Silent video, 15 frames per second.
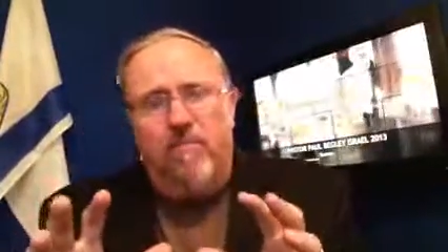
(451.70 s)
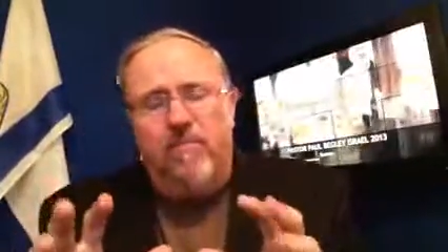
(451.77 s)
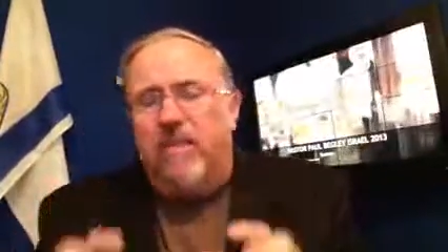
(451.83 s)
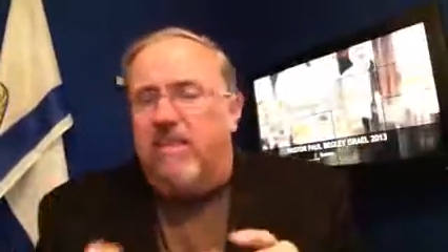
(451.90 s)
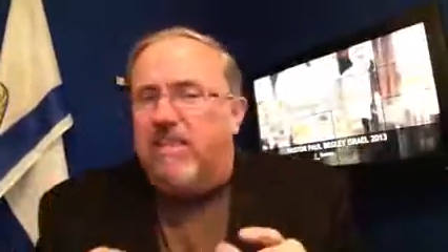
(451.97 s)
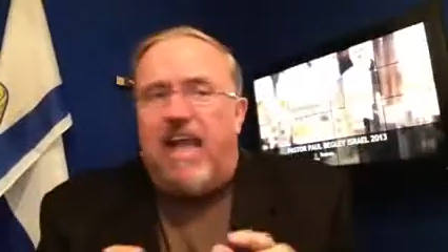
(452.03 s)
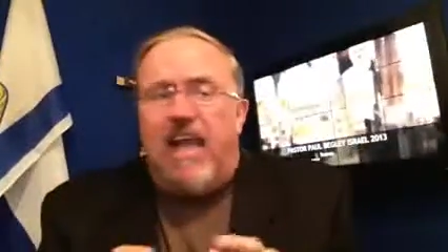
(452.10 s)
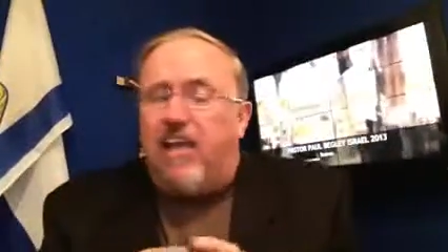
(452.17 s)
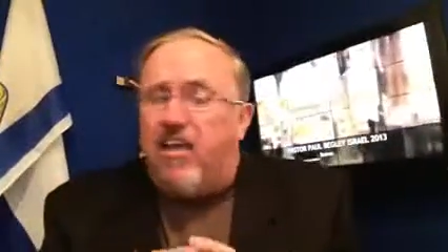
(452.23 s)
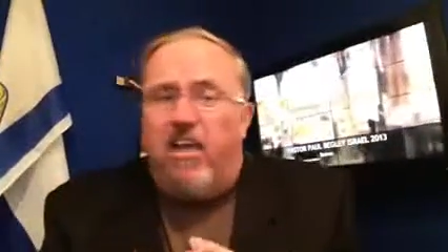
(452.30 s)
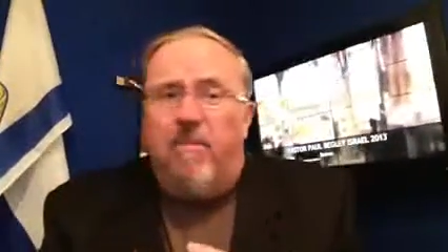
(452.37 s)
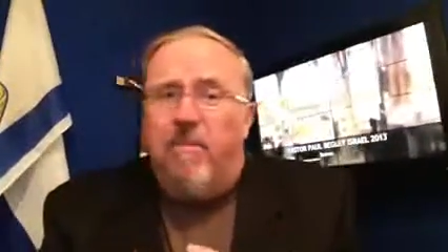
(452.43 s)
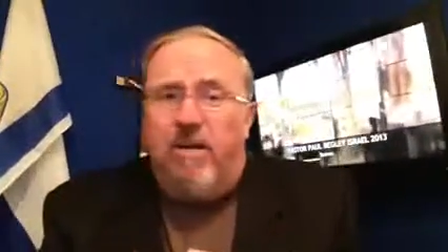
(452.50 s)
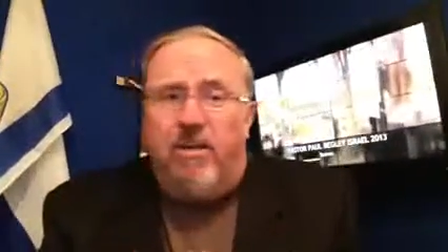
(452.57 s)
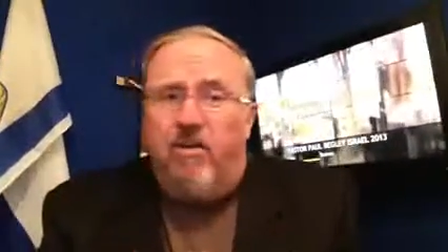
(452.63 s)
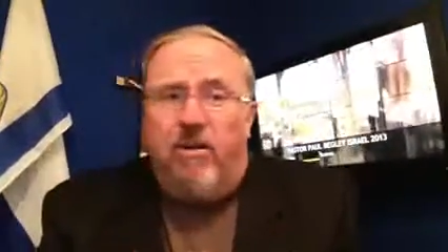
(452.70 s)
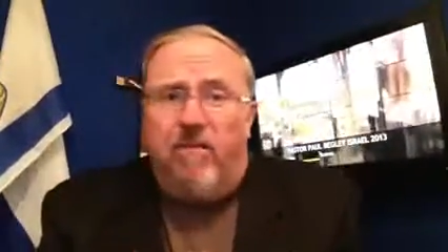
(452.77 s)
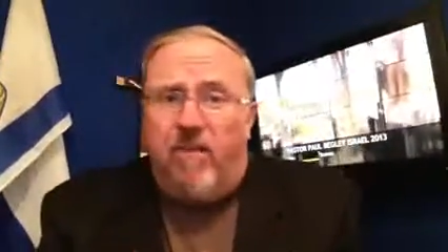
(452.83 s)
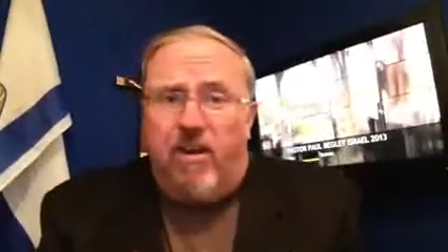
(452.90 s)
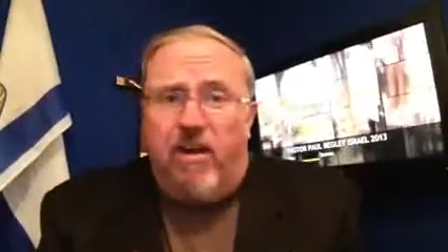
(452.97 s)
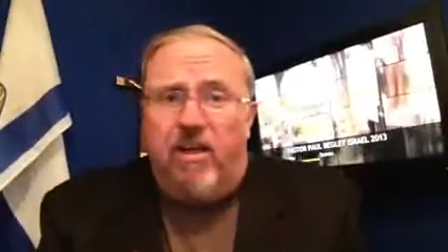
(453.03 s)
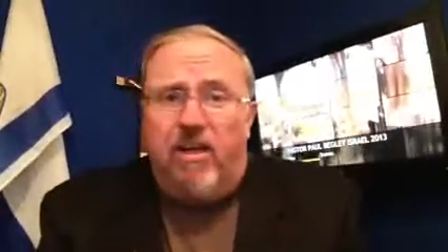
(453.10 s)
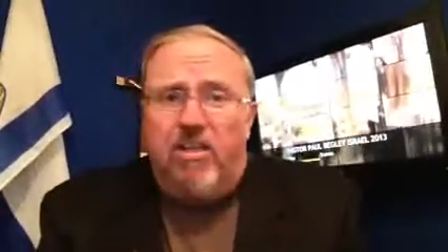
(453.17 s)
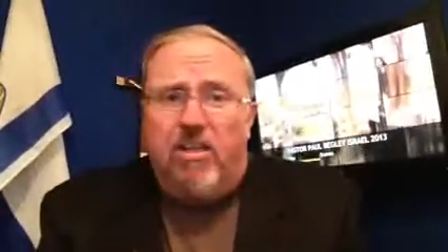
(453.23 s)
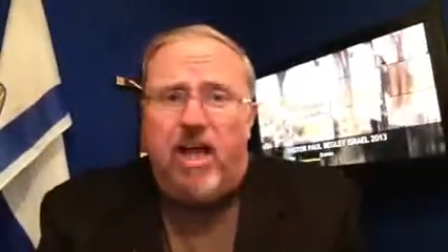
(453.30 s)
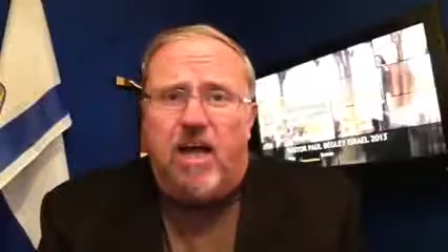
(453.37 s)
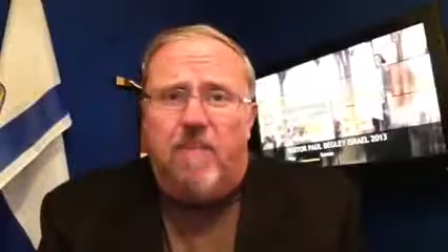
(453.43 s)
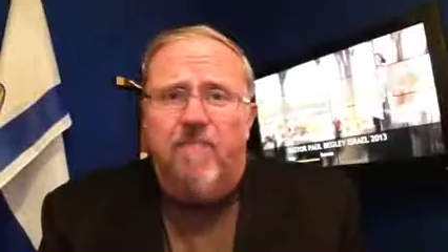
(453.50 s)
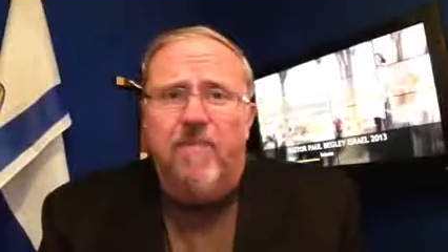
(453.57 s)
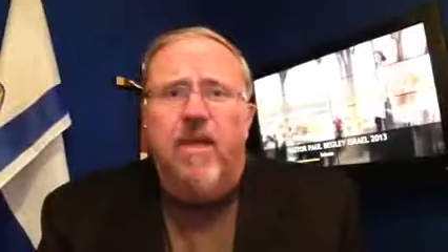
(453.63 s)
this guy couldn't have been doing a very good
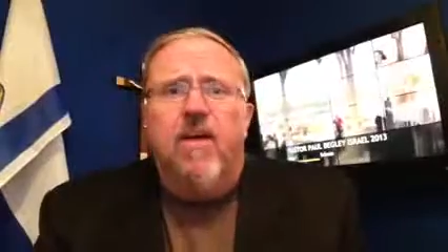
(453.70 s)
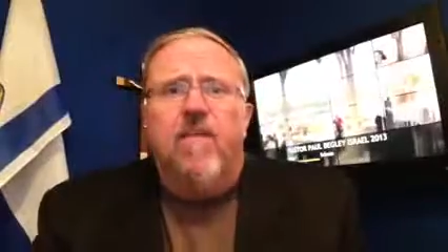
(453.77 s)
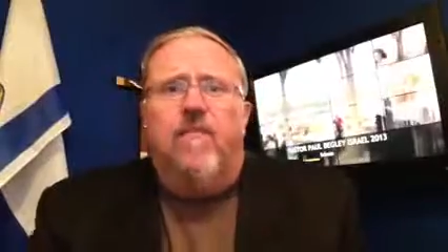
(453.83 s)
job